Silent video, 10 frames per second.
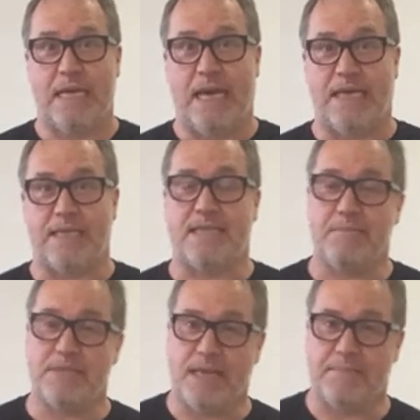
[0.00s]
At the same
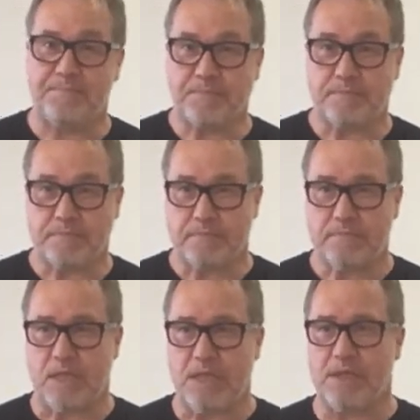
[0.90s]
time,
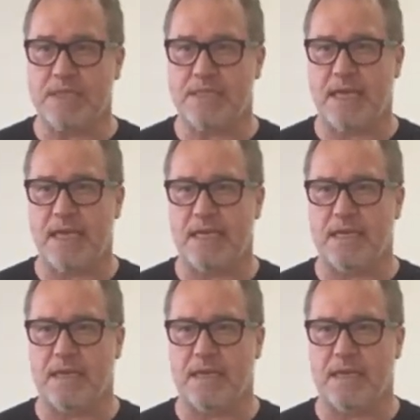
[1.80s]
you can say